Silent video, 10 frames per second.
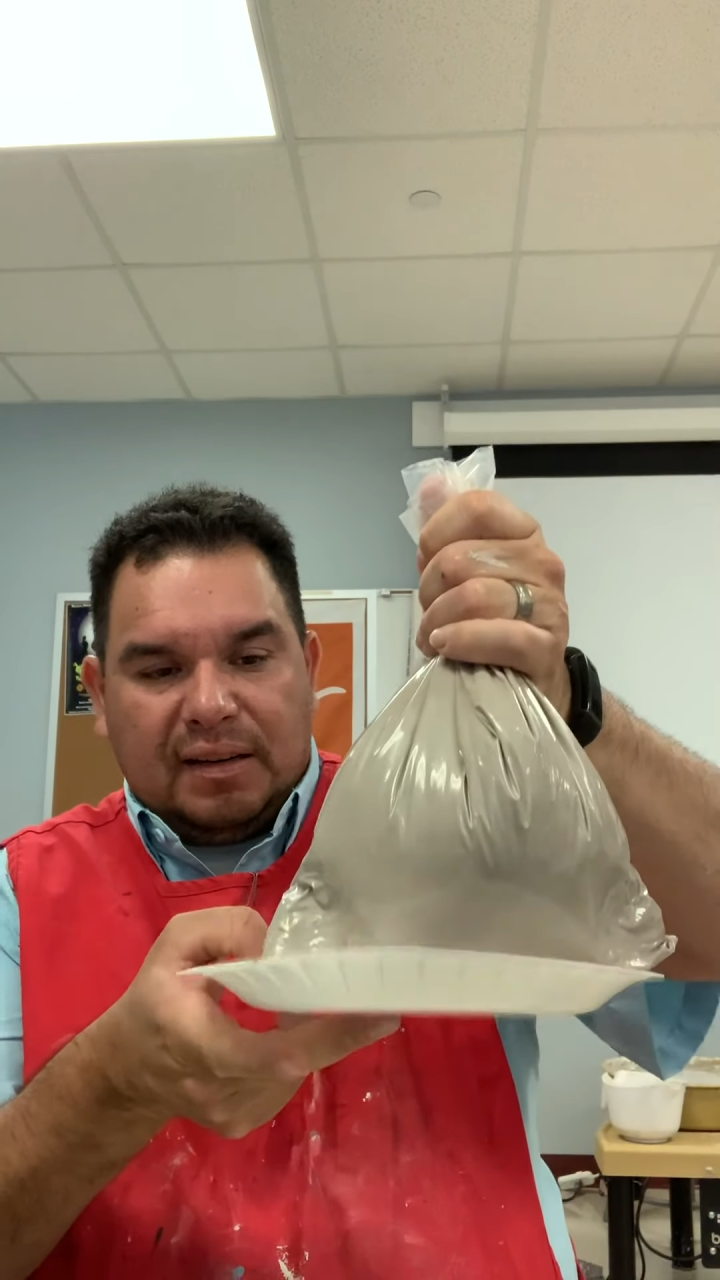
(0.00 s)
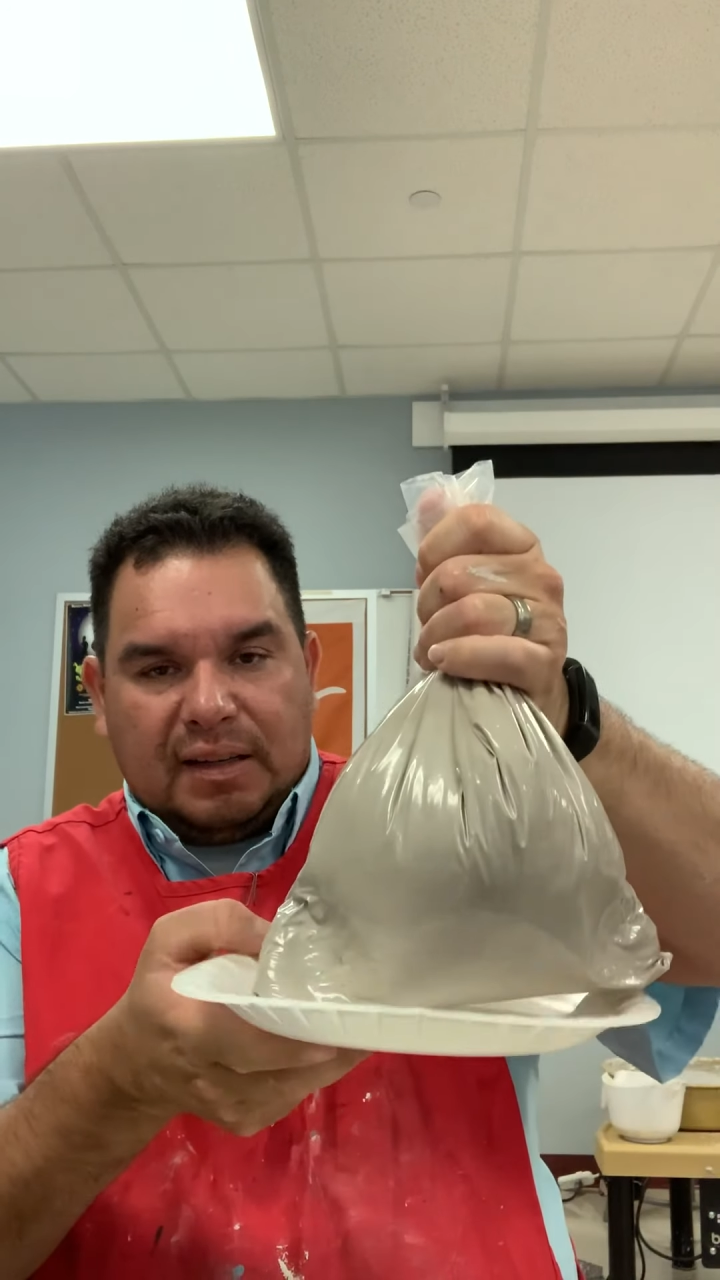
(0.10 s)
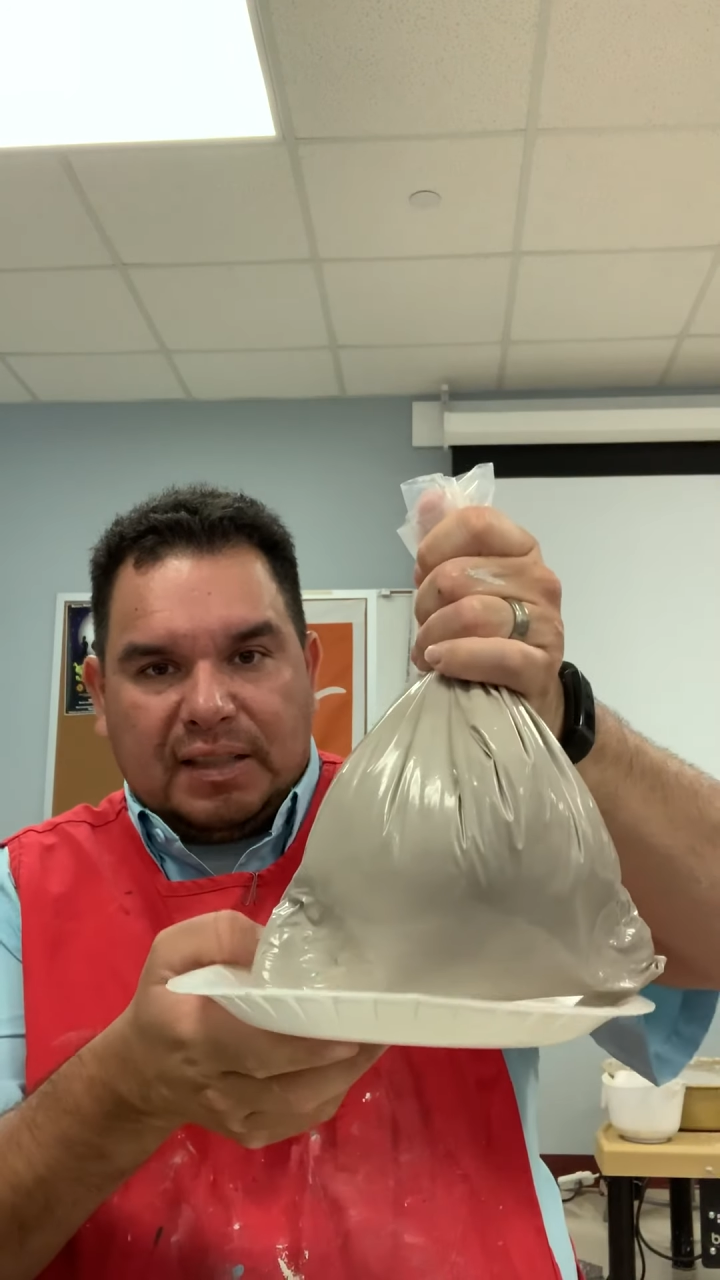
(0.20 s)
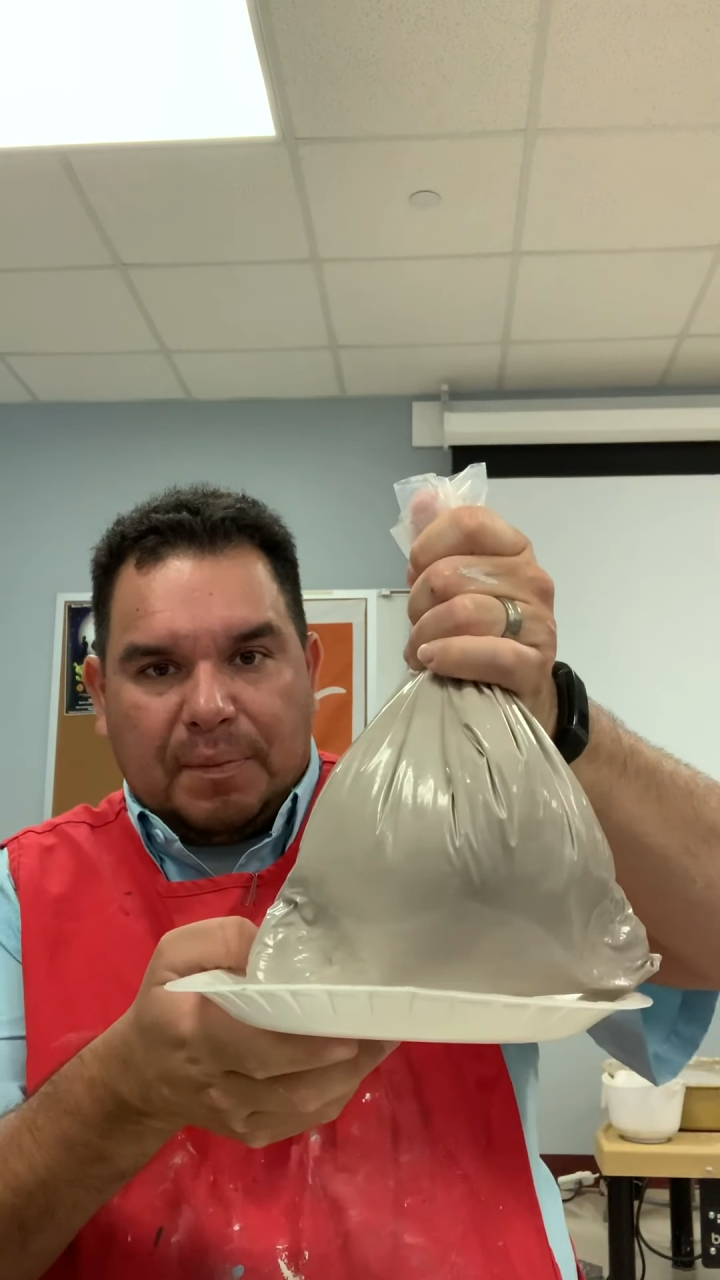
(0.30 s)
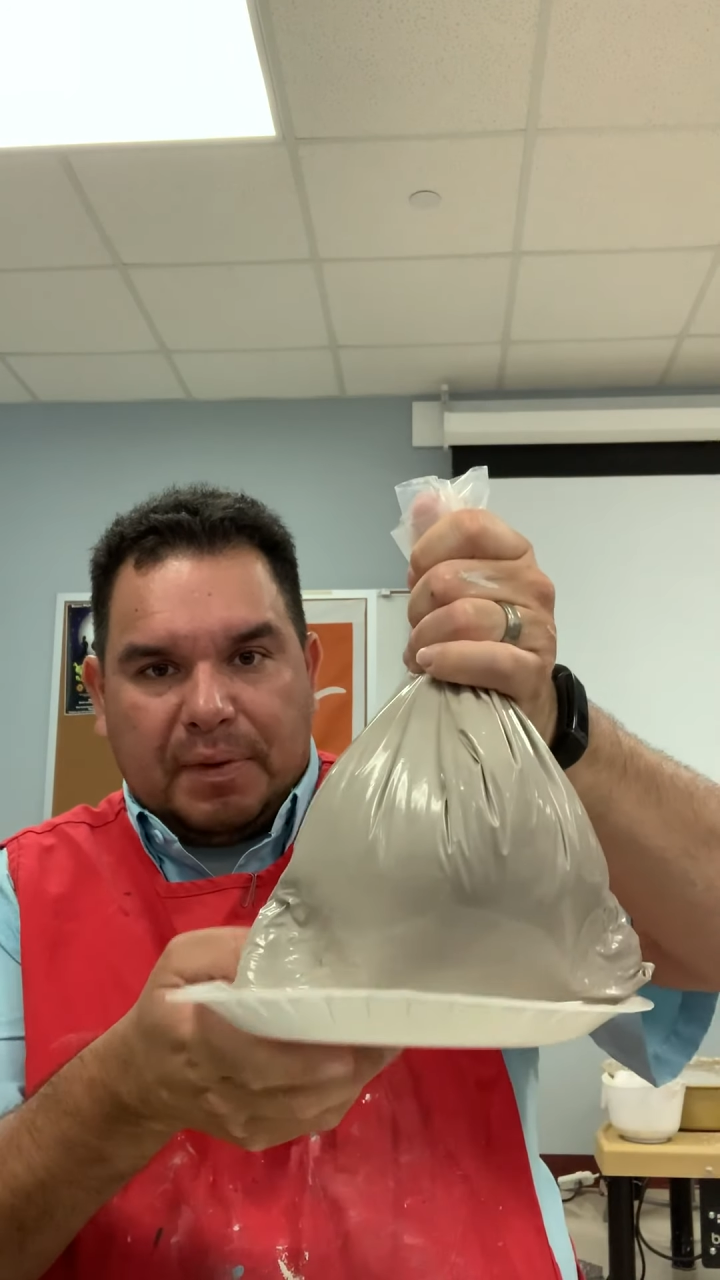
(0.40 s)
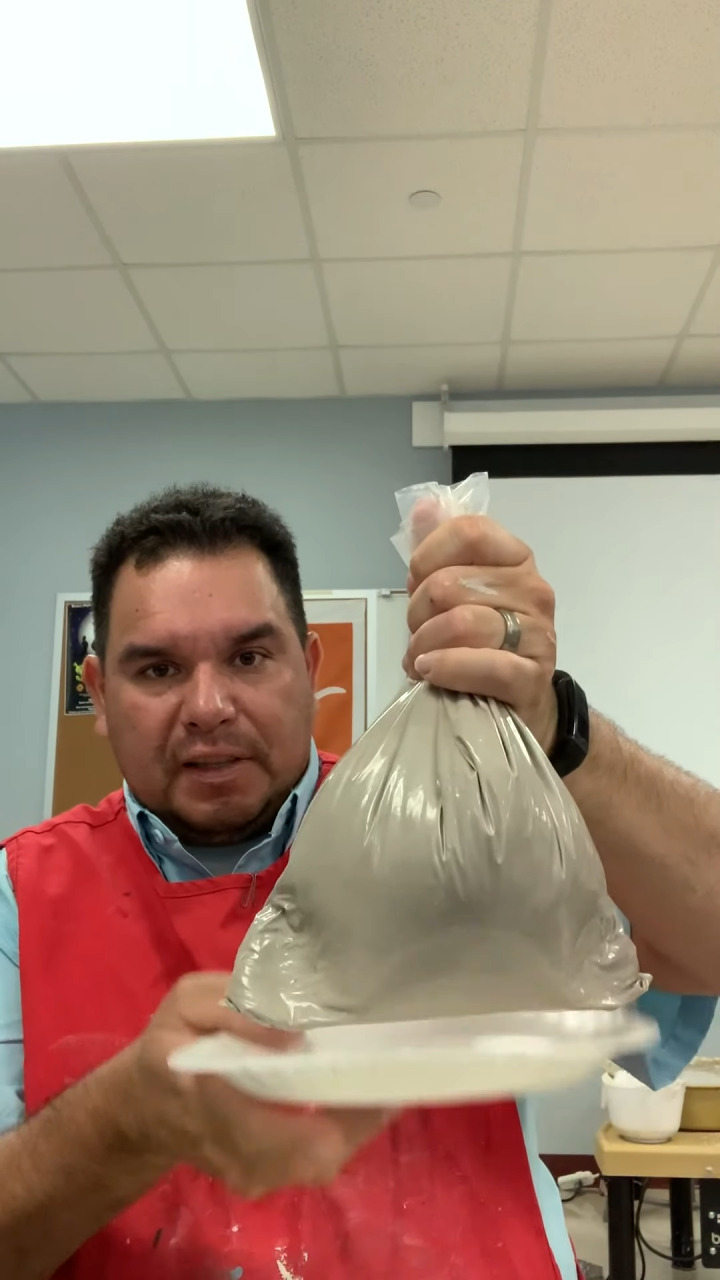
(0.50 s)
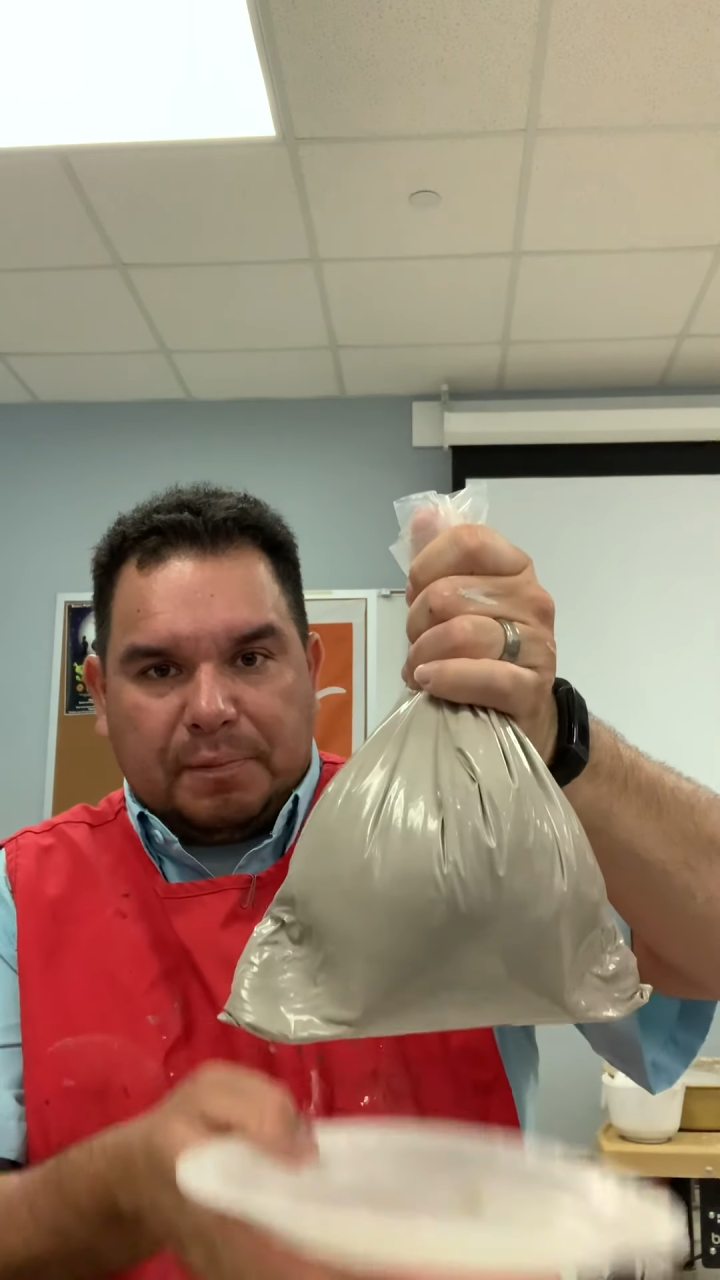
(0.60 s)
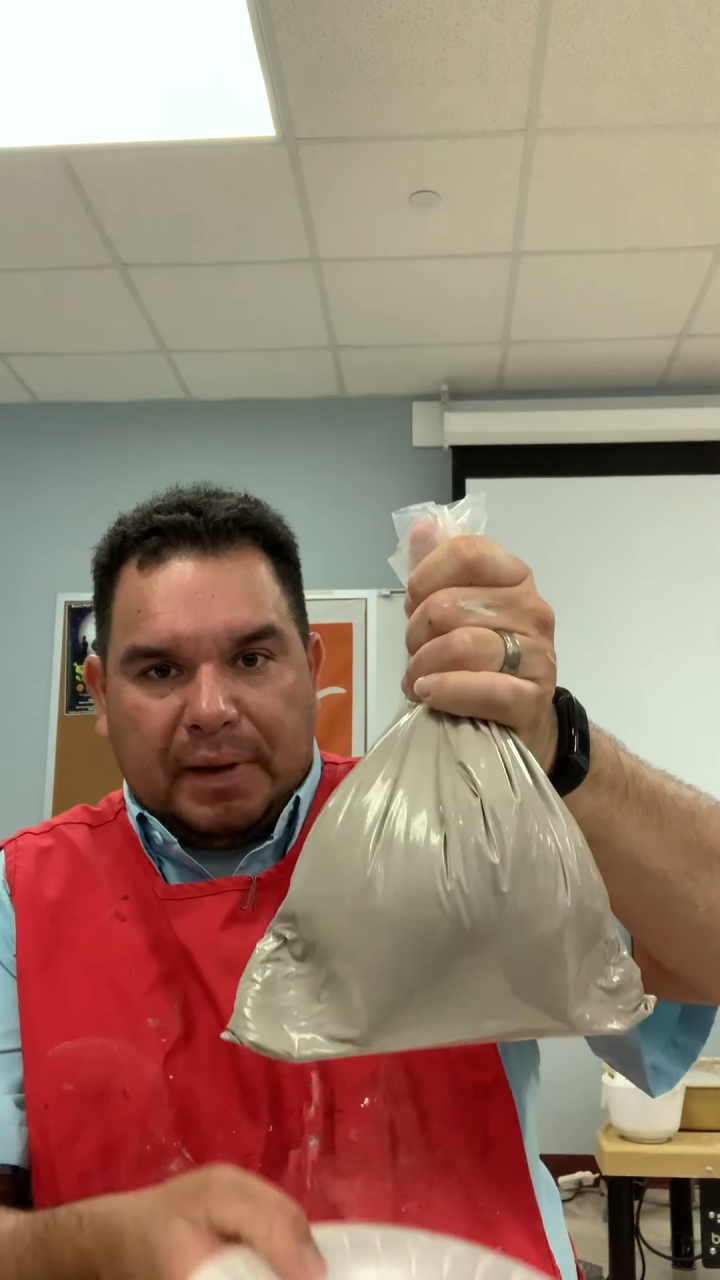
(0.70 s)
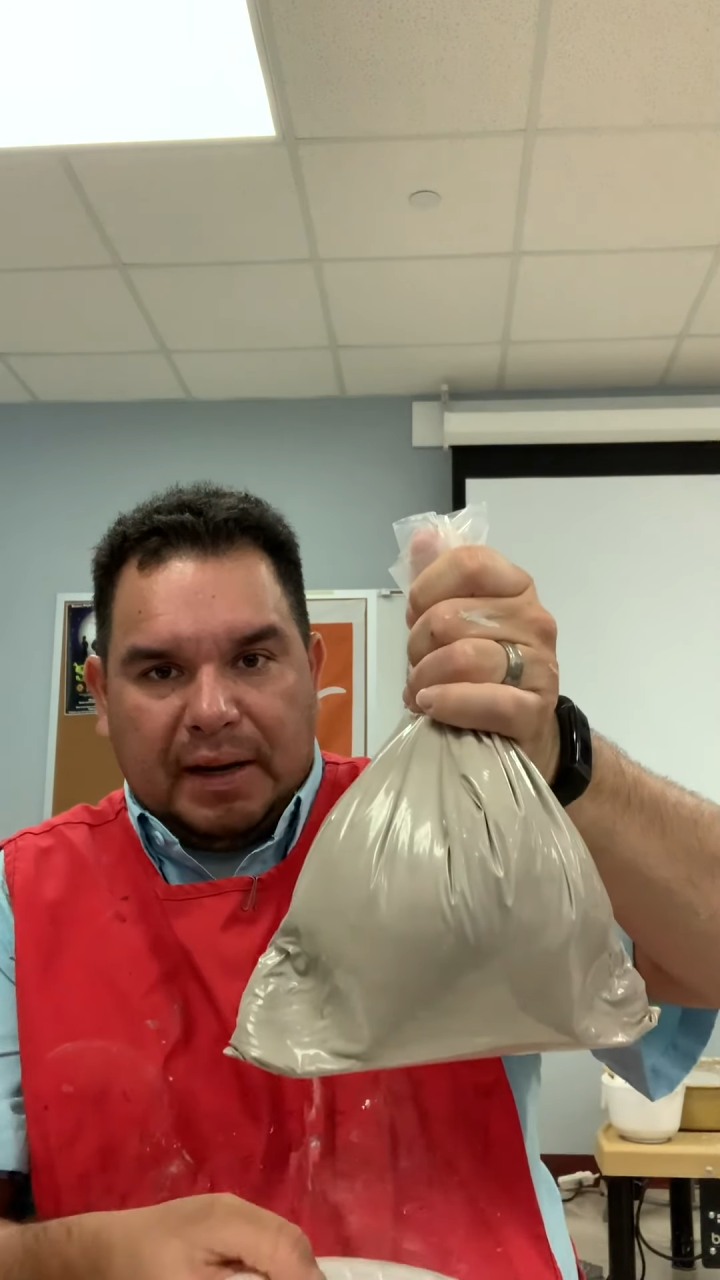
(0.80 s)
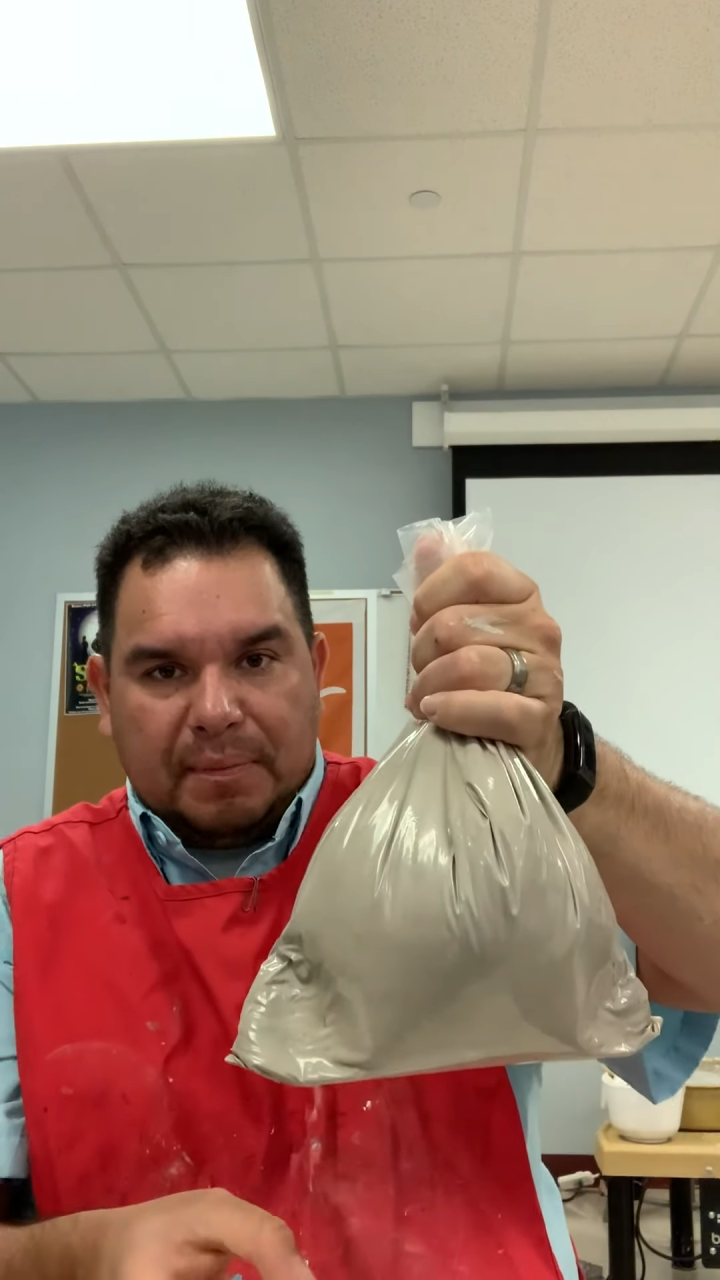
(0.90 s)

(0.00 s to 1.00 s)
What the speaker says: on top of this plate